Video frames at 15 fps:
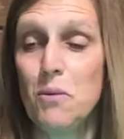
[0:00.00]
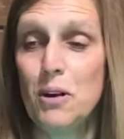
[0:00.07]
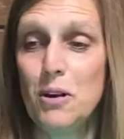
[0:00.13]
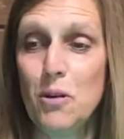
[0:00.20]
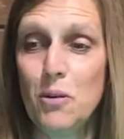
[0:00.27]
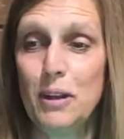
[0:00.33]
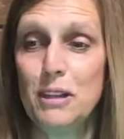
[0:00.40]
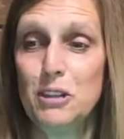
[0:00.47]
we're
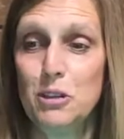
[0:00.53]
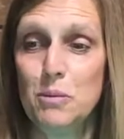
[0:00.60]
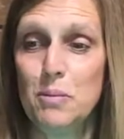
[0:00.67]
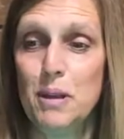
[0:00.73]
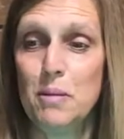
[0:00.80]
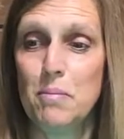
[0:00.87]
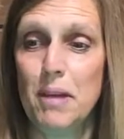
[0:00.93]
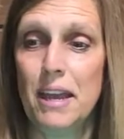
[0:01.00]
going to
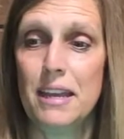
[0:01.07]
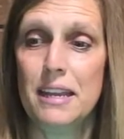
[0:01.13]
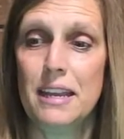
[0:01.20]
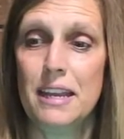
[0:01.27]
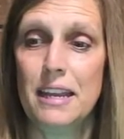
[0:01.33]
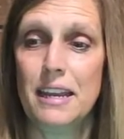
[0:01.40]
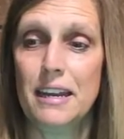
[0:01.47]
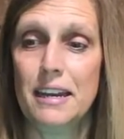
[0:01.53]
be
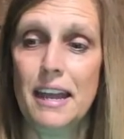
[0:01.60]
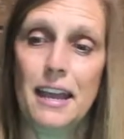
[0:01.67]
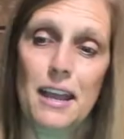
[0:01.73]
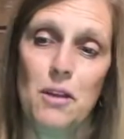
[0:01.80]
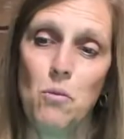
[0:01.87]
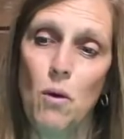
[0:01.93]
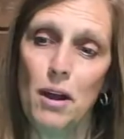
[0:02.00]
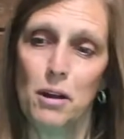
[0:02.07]
making
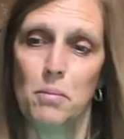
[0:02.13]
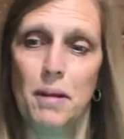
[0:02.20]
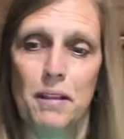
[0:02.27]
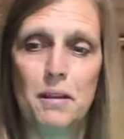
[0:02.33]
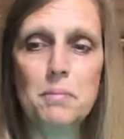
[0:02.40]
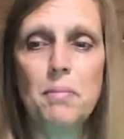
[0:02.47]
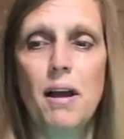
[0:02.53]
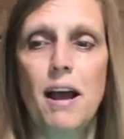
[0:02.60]
a
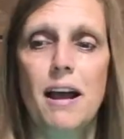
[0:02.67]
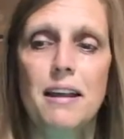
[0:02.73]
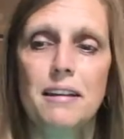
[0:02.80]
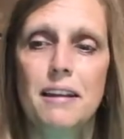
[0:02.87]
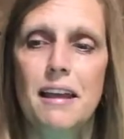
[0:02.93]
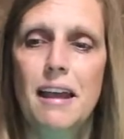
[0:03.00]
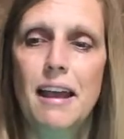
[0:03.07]
watermelon pot,